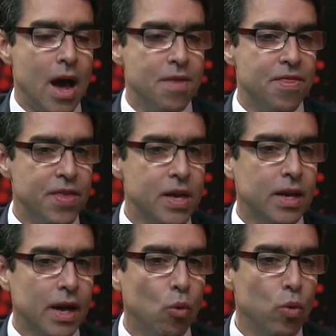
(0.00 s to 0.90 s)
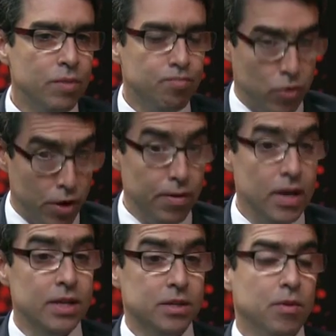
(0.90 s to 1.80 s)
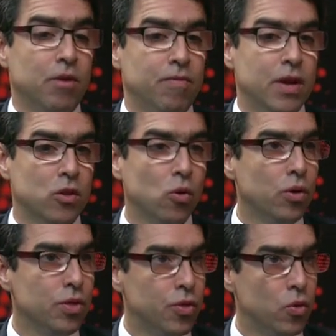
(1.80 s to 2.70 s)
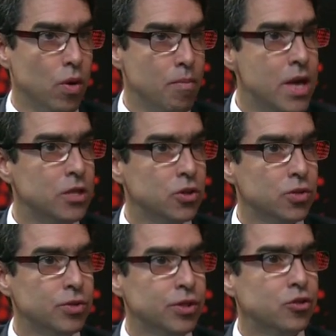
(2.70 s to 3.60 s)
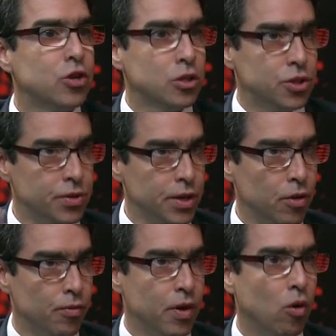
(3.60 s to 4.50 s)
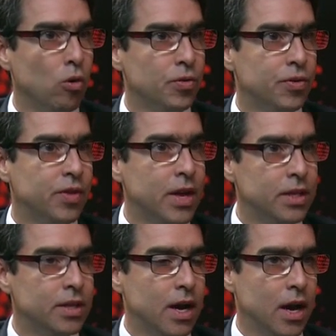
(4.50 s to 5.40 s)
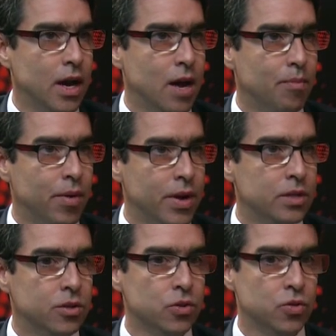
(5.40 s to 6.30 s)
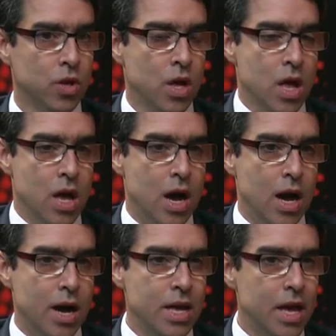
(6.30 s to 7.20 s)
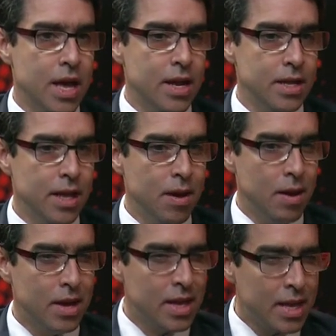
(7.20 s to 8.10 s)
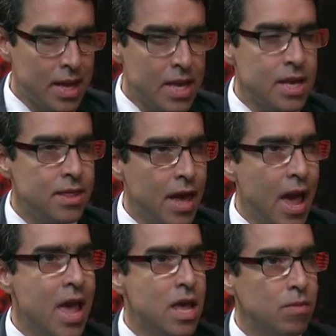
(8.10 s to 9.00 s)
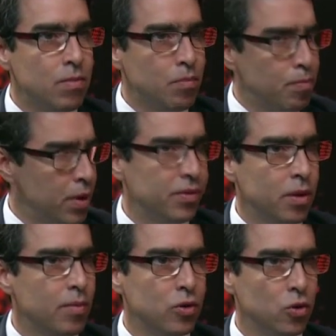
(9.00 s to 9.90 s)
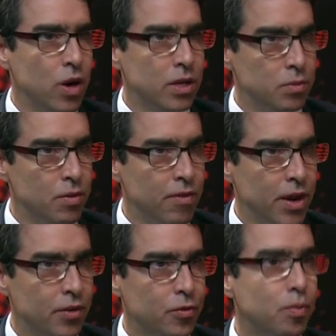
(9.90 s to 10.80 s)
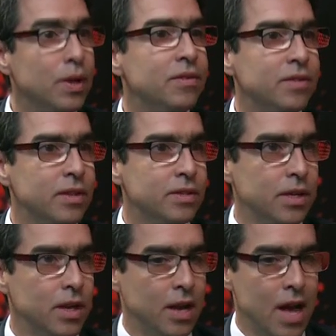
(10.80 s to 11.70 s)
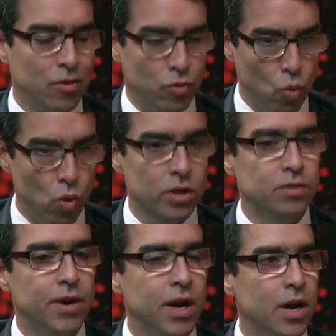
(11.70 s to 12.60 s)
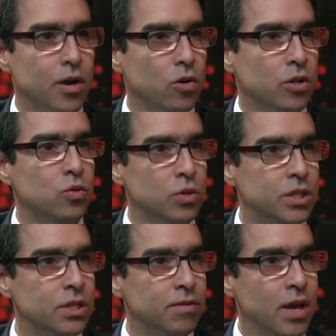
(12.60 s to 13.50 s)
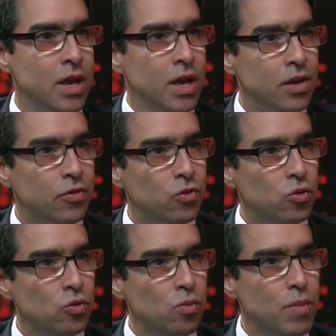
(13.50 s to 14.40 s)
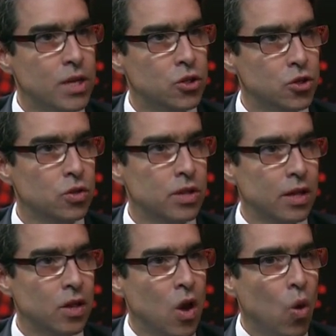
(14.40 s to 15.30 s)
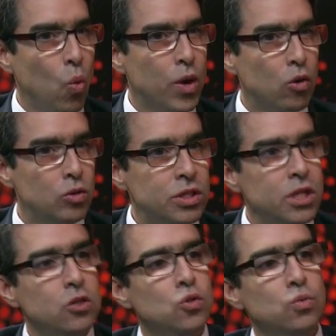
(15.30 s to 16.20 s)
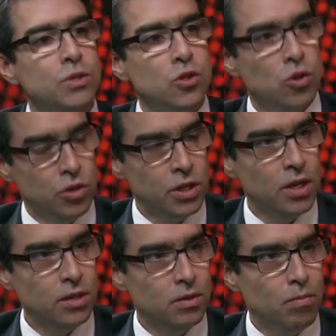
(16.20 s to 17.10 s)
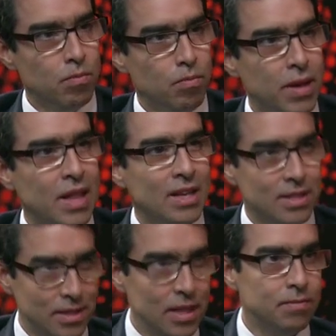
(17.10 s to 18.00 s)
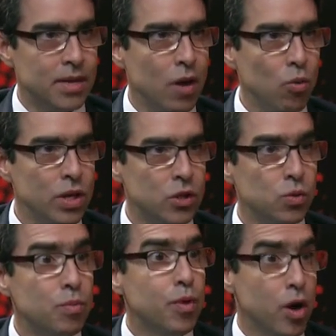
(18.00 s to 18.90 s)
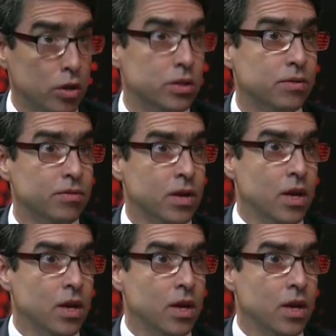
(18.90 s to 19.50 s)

I think we're currently, as a matter of fact, going through a major restructuring of the whole state apparatus. In the key, the aim, and President Maduro has been very explicit and has worked very hard in order to achieve, is to make sure that we continue to be socialist, but at the same time, we need to be productive.